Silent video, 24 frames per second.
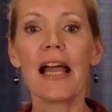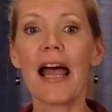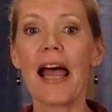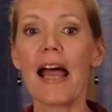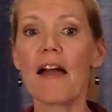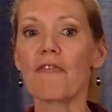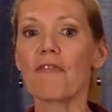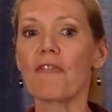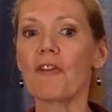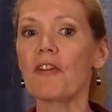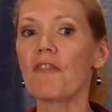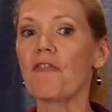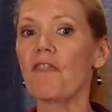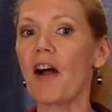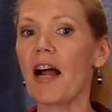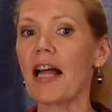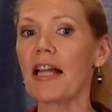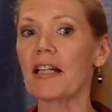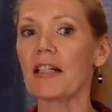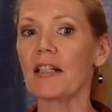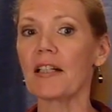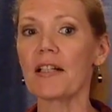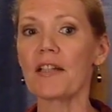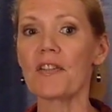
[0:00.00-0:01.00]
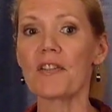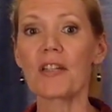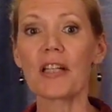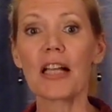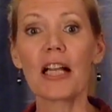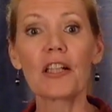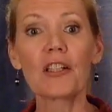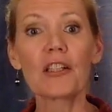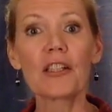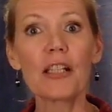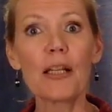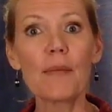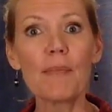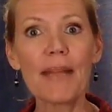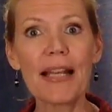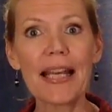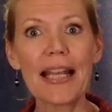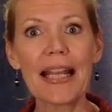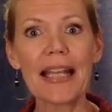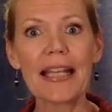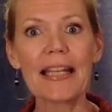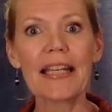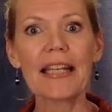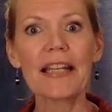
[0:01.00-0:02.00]
Every finalist
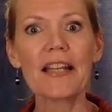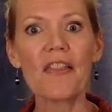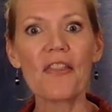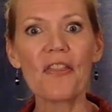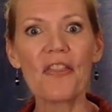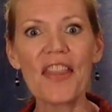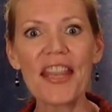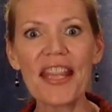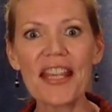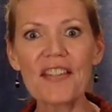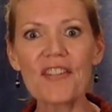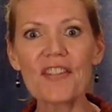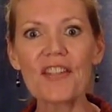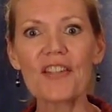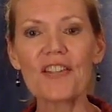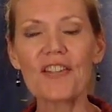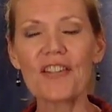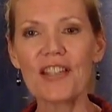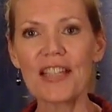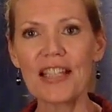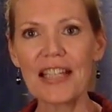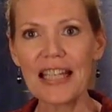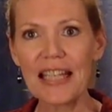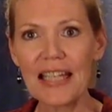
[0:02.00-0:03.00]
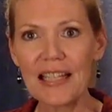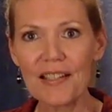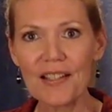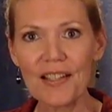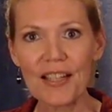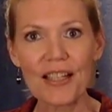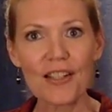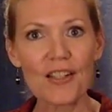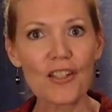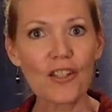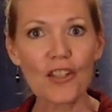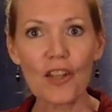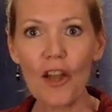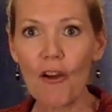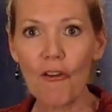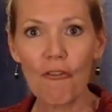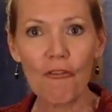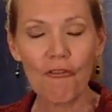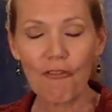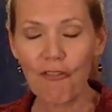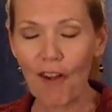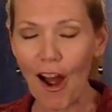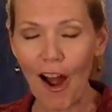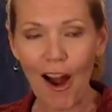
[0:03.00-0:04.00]
eliminated this season so
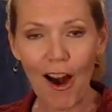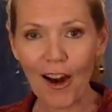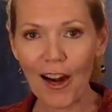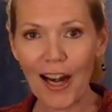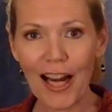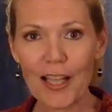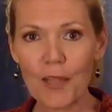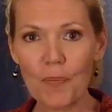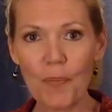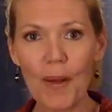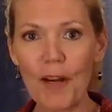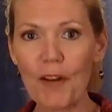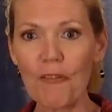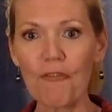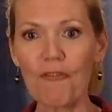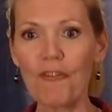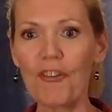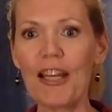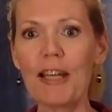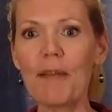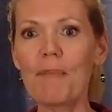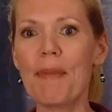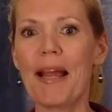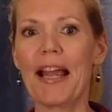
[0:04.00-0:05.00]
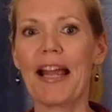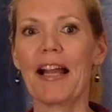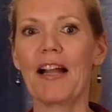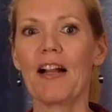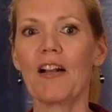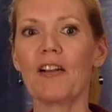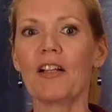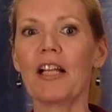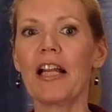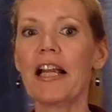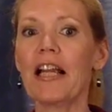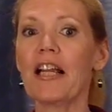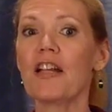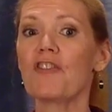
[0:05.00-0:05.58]
far has been a female.